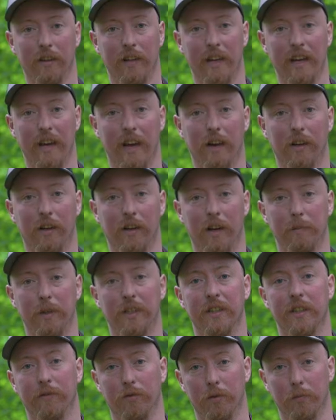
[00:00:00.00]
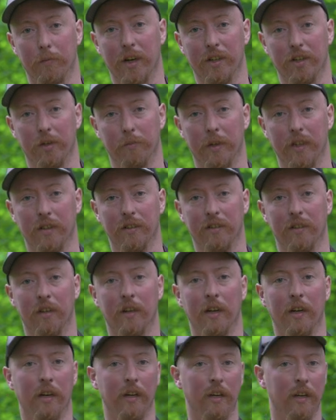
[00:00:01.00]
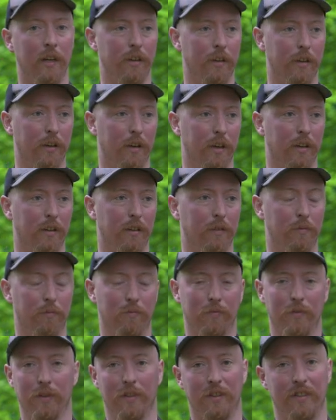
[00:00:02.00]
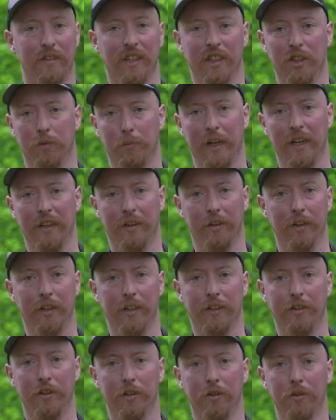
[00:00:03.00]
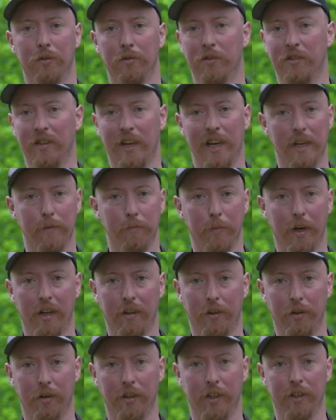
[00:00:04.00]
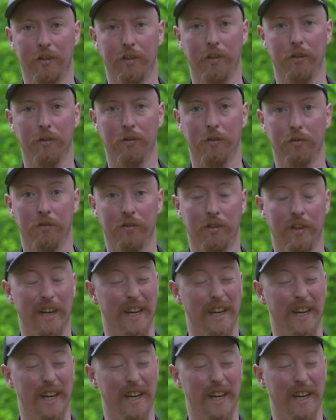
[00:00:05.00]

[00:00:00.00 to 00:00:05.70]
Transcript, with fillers: they come in different measurements. There are 6 by 32s, 8 by 32s,